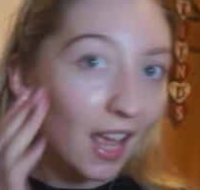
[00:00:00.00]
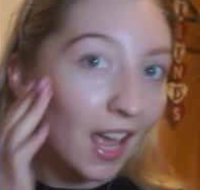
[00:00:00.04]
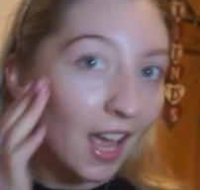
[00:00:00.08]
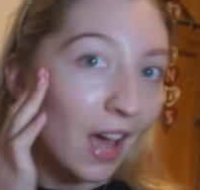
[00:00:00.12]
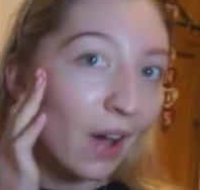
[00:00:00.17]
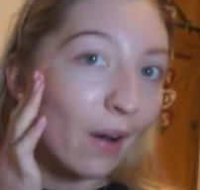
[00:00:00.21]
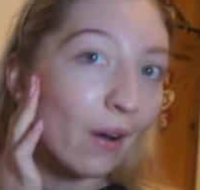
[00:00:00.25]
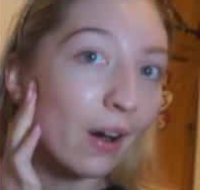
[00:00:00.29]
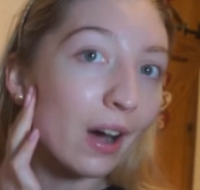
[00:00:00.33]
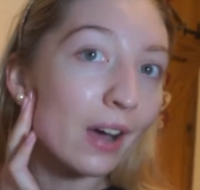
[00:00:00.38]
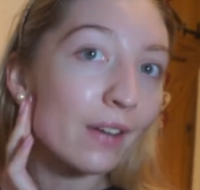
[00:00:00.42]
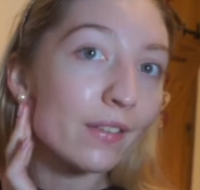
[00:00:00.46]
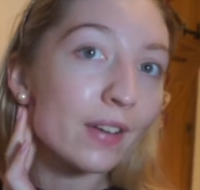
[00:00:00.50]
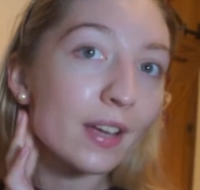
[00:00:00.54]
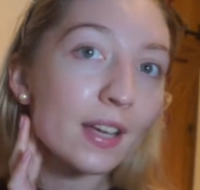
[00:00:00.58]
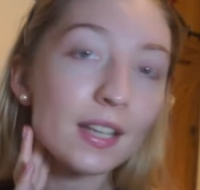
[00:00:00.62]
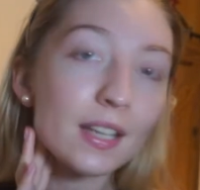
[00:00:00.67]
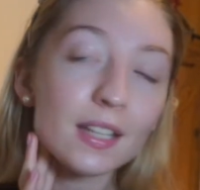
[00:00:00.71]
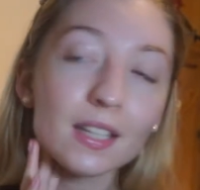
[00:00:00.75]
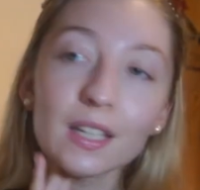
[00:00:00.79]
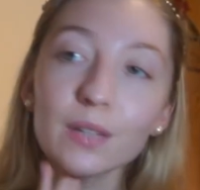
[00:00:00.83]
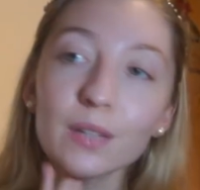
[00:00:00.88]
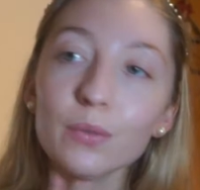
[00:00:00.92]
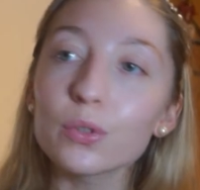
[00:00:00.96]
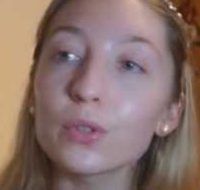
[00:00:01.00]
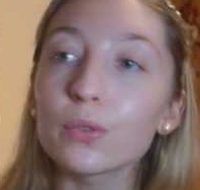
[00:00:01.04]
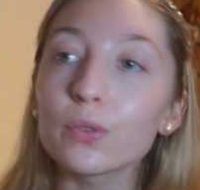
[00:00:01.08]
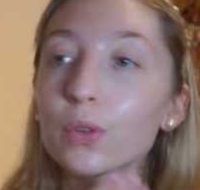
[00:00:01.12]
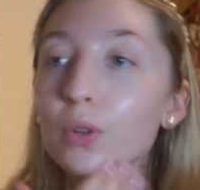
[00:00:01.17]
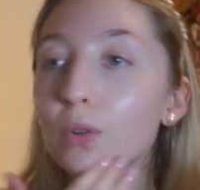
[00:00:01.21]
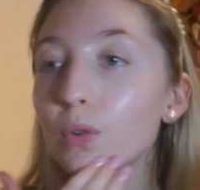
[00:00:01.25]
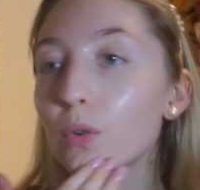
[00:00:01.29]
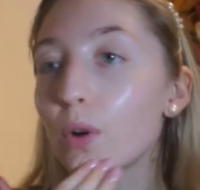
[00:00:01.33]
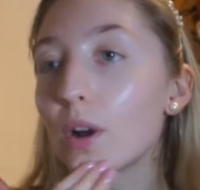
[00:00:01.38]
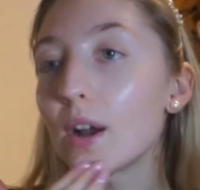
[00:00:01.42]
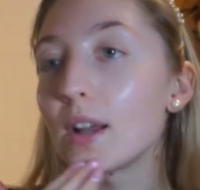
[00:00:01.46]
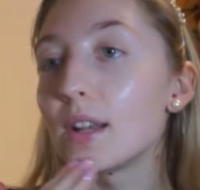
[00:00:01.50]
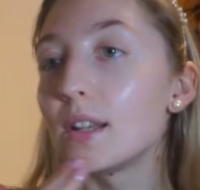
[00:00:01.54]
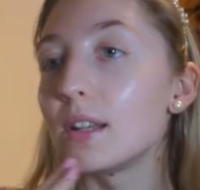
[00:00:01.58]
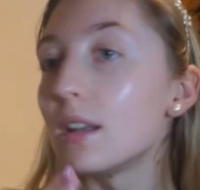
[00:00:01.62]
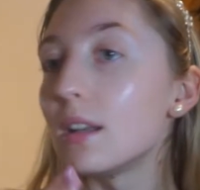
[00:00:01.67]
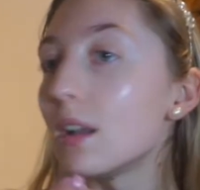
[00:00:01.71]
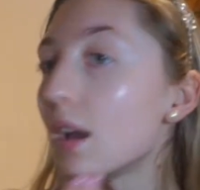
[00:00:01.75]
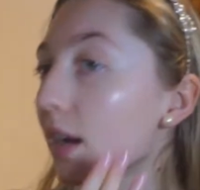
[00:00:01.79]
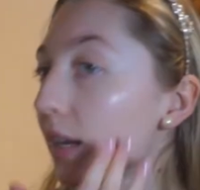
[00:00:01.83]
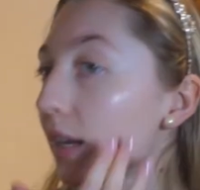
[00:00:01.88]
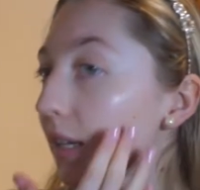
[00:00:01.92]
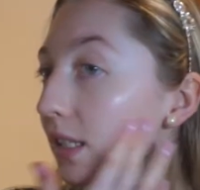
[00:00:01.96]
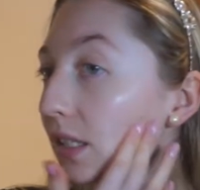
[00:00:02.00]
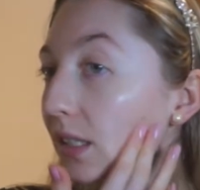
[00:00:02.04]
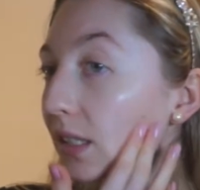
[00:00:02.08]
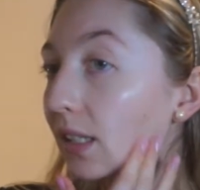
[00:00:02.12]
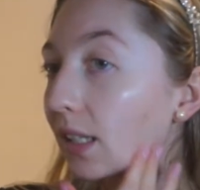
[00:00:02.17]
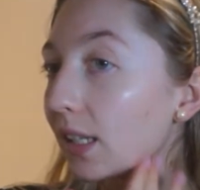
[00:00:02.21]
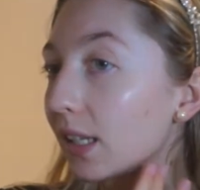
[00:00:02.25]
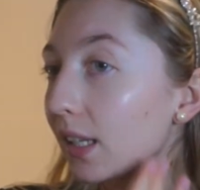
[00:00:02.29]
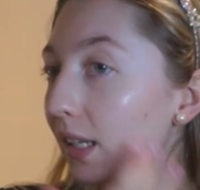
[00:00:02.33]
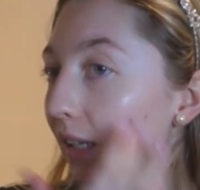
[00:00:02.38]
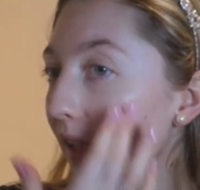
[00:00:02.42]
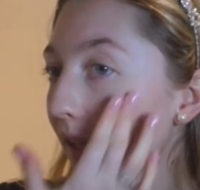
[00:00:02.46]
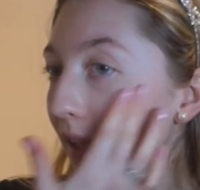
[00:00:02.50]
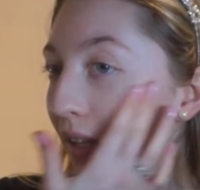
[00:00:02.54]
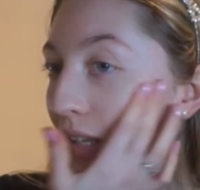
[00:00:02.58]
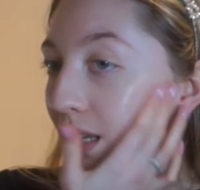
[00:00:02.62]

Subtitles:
However, it seems to have gone quite nicely.